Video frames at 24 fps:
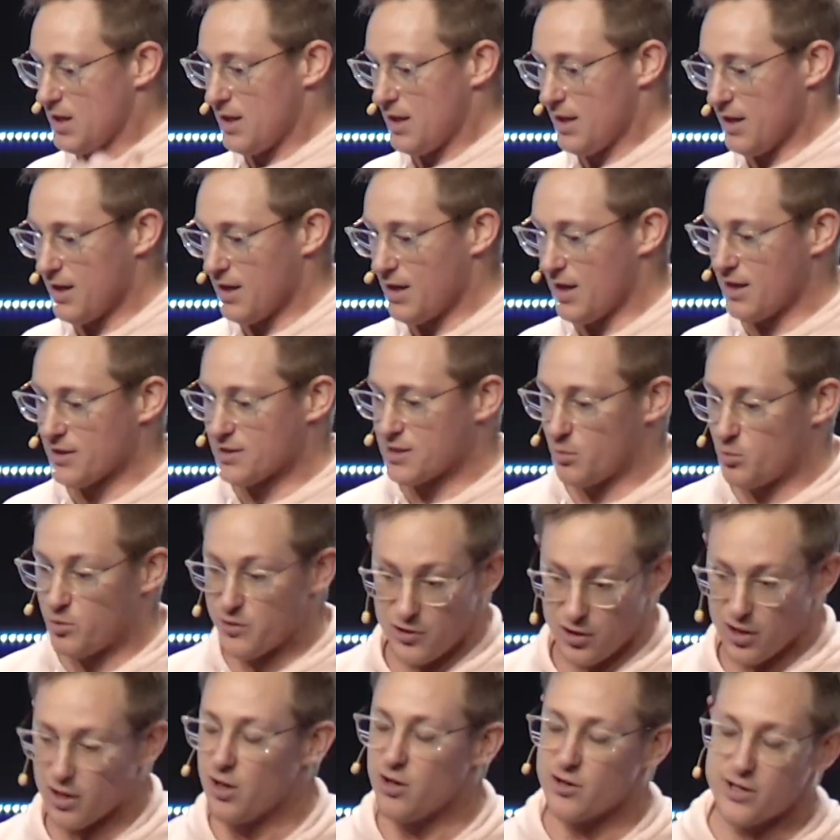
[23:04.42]
uh, some of
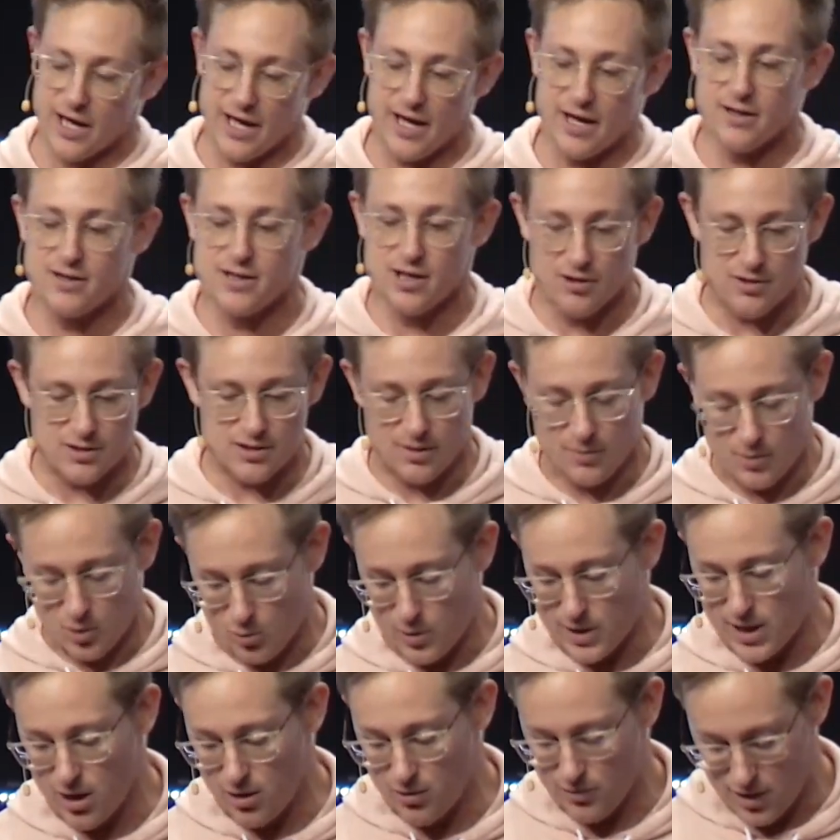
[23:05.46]
you are like, okay, tell us something
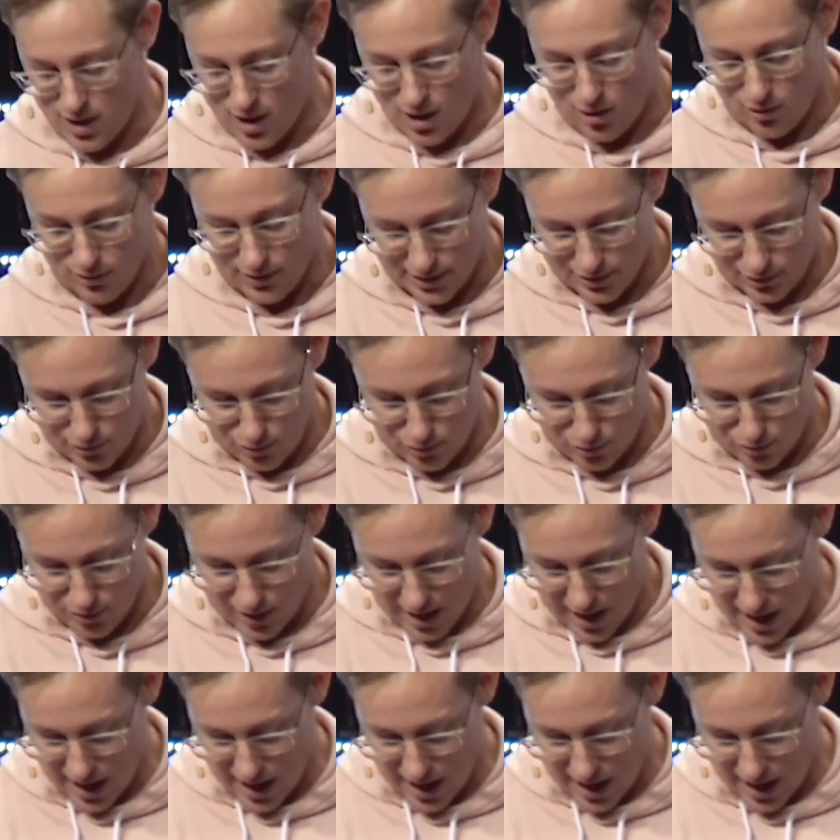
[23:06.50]
we don't know. That's cool.